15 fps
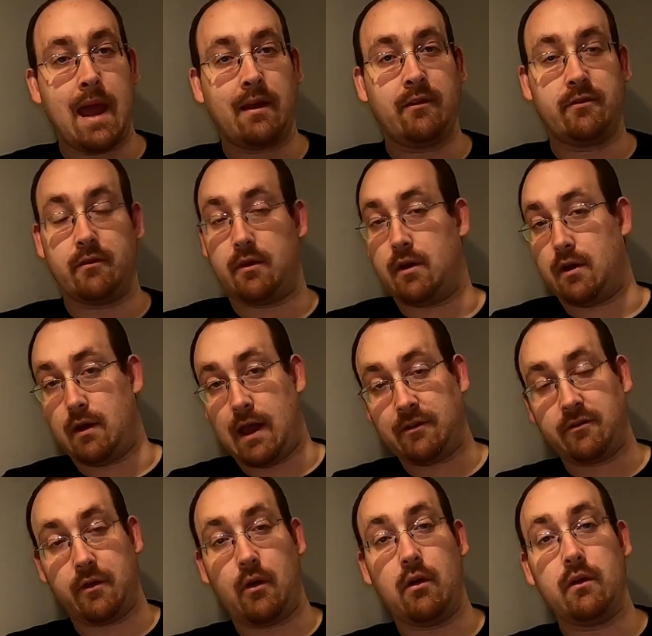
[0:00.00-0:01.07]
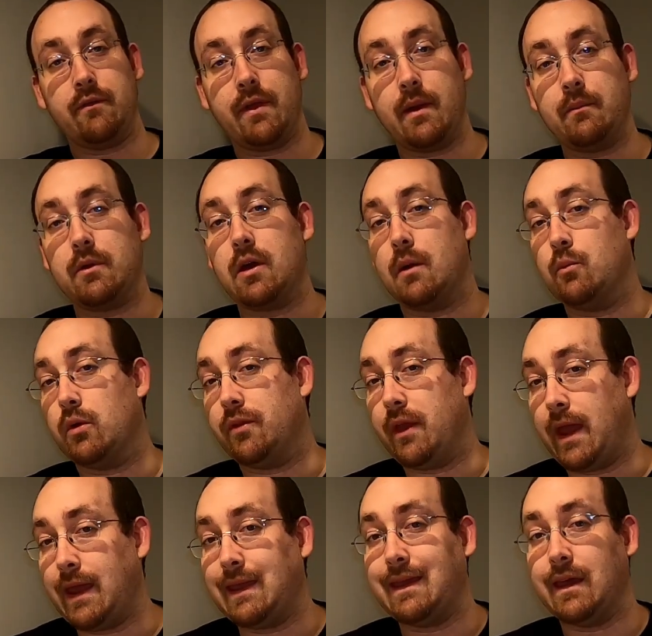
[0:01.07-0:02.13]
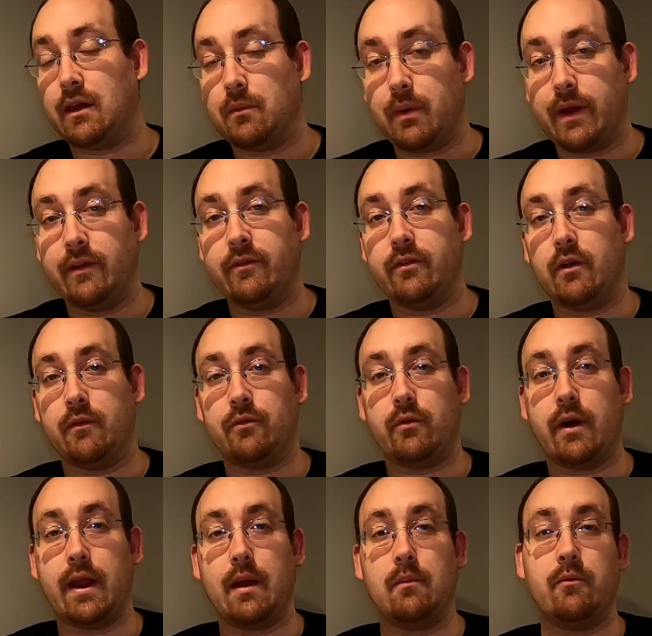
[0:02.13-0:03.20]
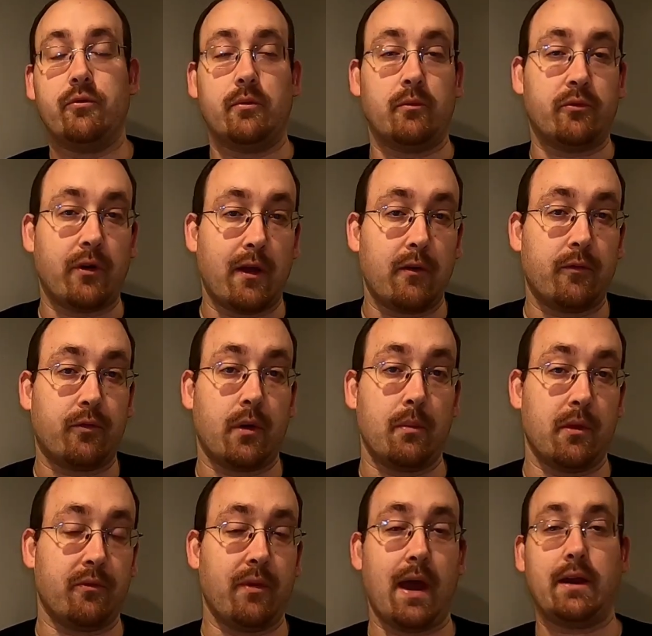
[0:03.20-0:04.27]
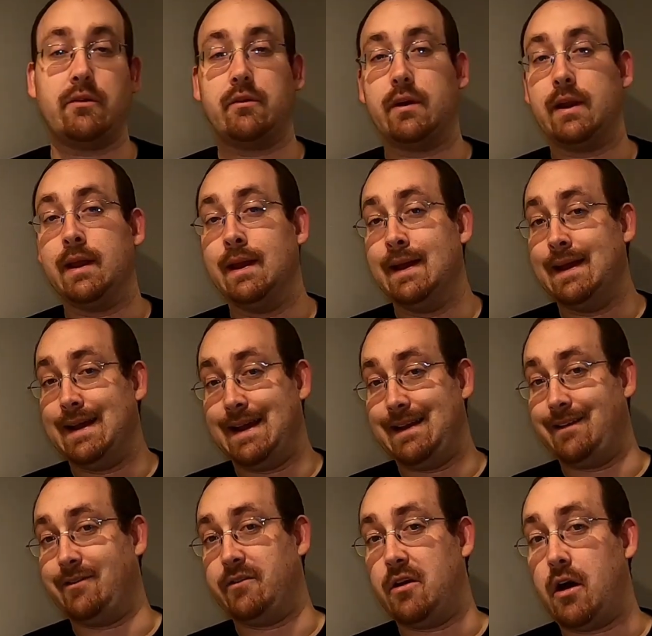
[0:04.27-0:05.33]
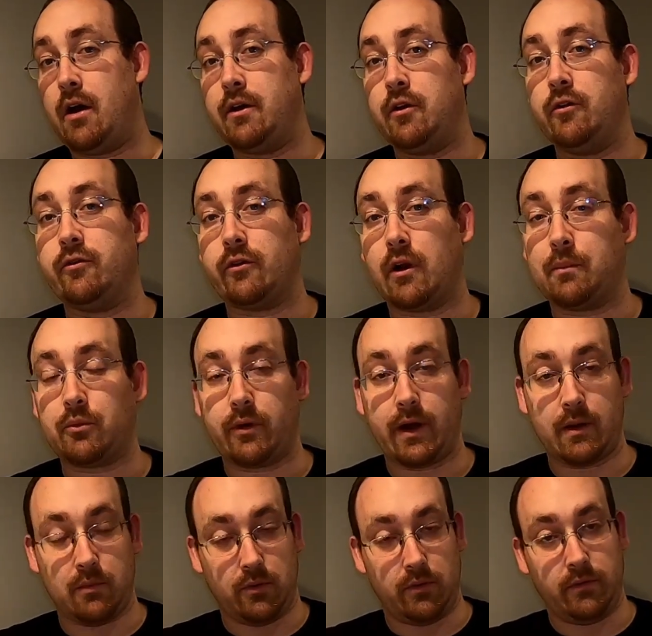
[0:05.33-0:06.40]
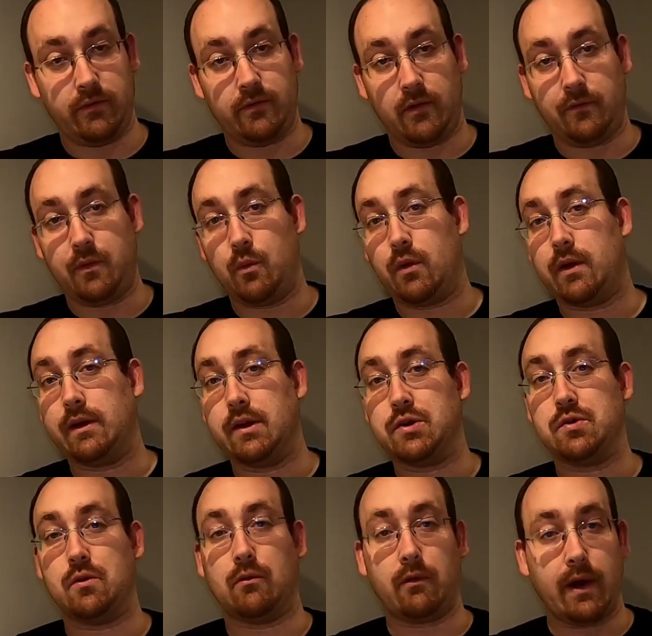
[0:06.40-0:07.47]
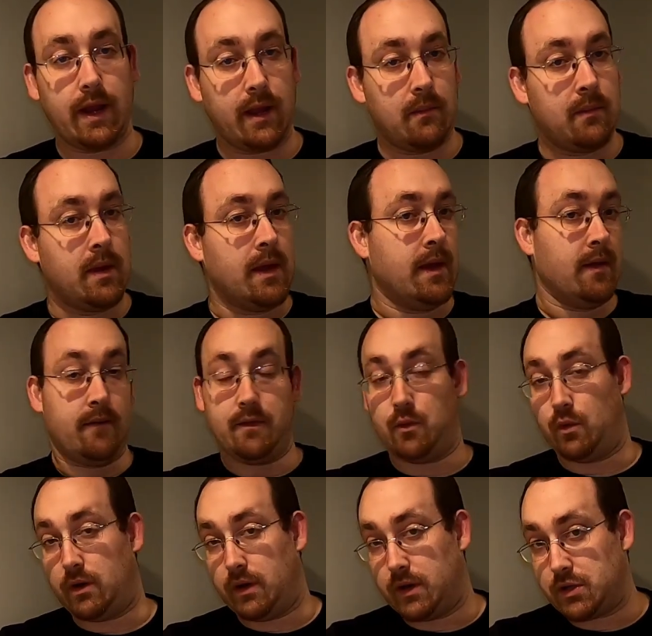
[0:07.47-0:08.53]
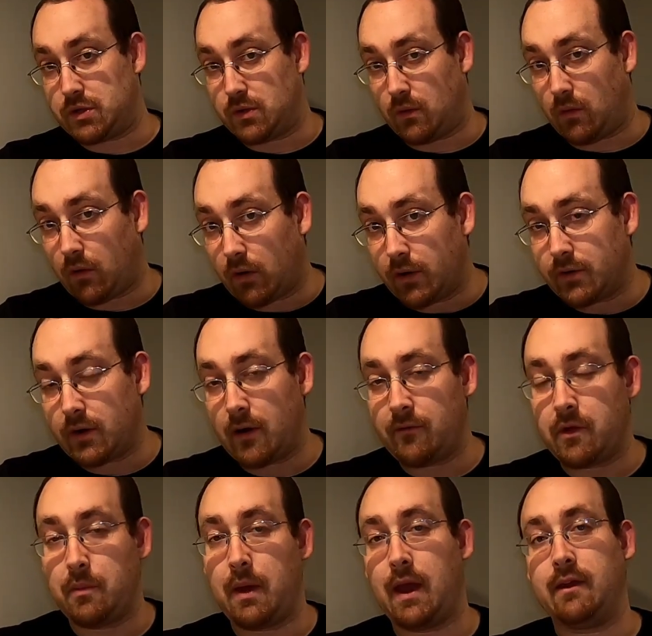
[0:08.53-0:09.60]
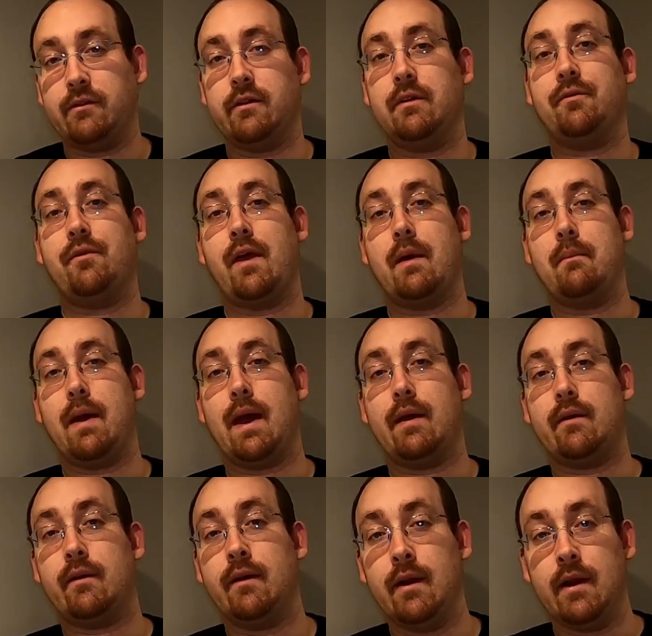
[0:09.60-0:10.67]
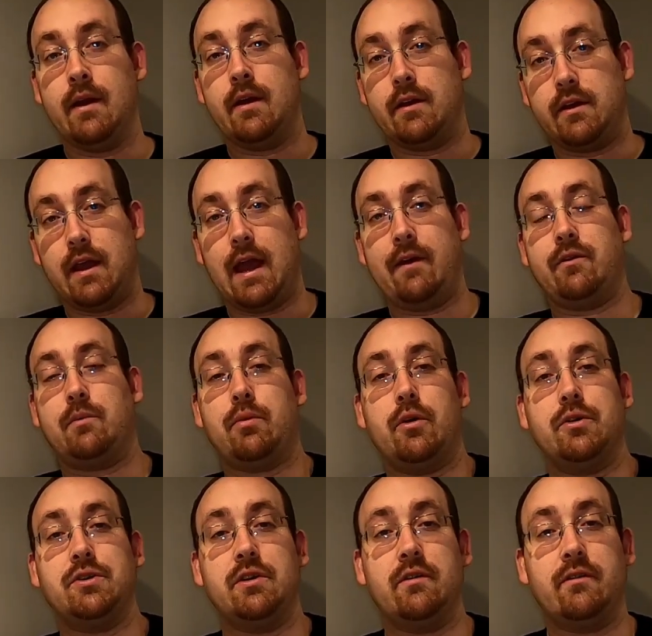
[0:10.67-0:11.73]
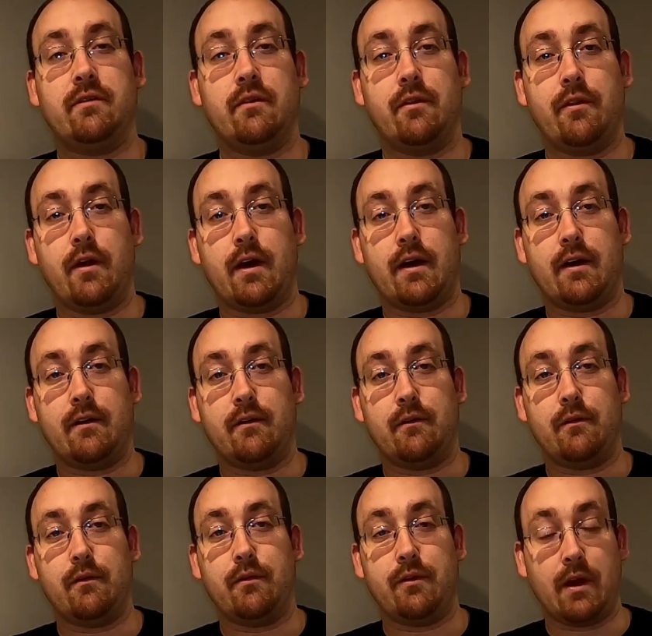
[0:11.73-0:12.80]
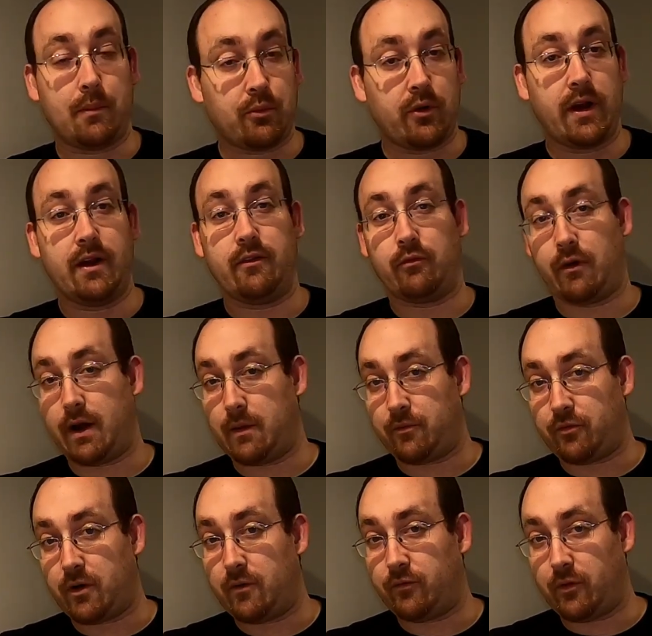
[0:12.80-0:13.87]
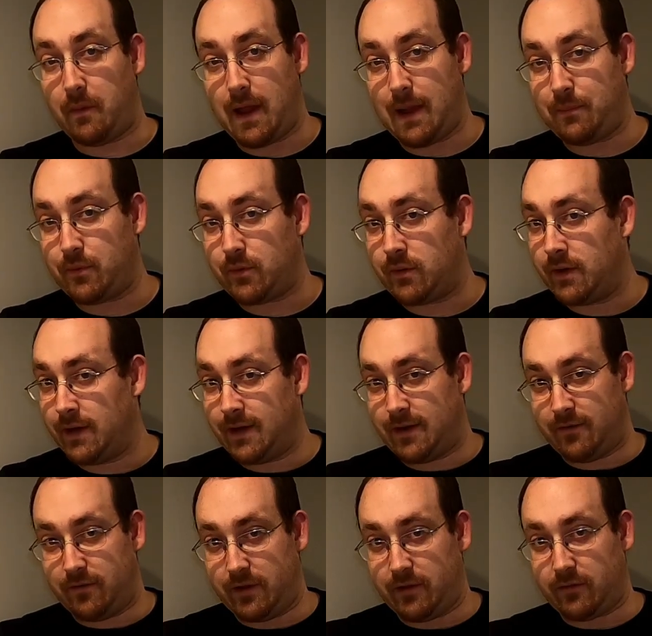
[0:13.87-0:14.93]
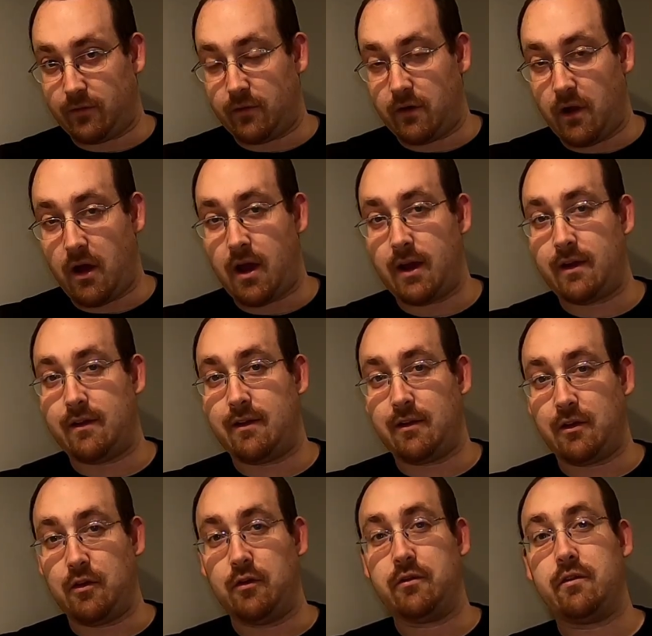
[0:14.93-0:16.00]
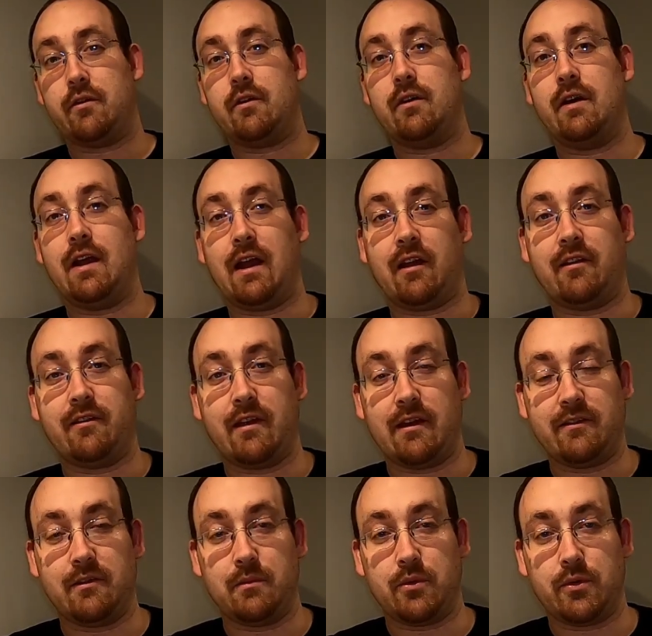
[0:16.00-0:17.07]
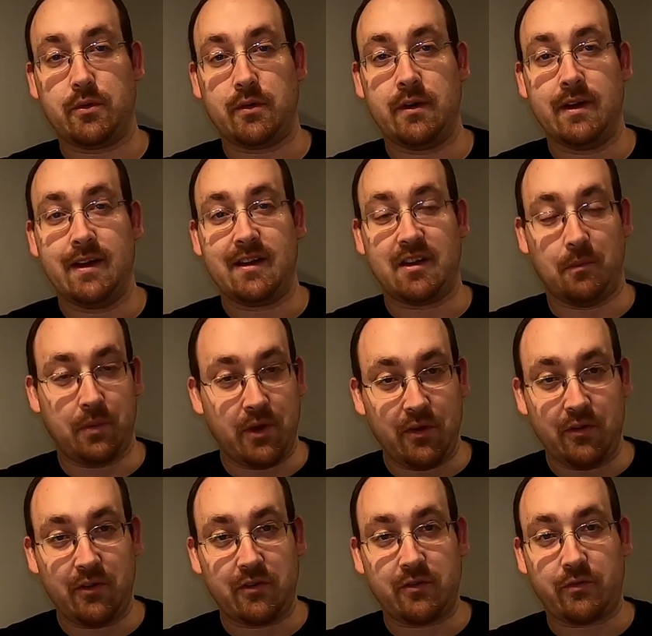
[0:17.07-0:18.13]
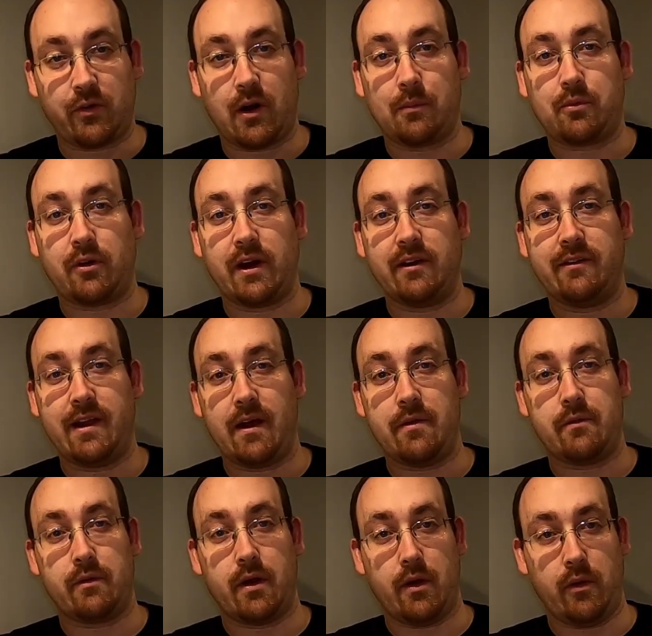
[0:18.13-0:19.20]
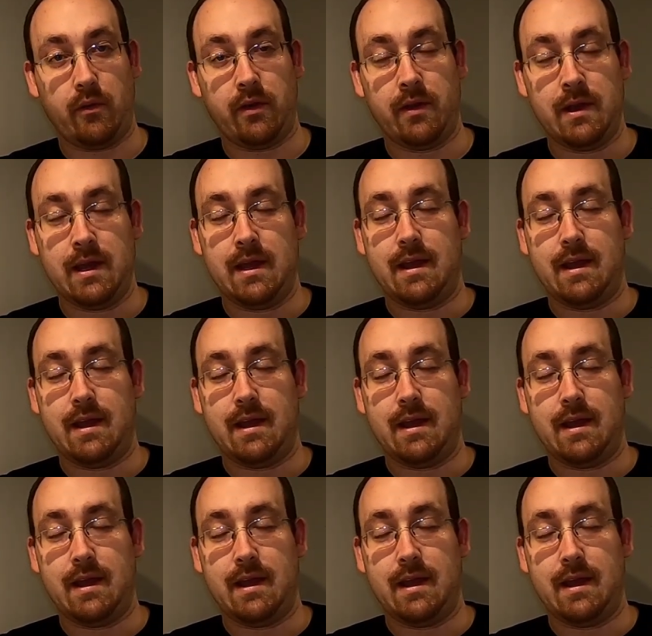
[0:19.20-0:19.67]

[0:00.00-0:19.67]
Macs, actually all of them come with 8 gigabytes of RAM from the factory. It is non-user upgradable. So if you want additional RAM, if you want additional hard drive capacity for that matter, you have to purchase the upgrades right up front from Apple. These are not user accessible computers for upgrades down the road.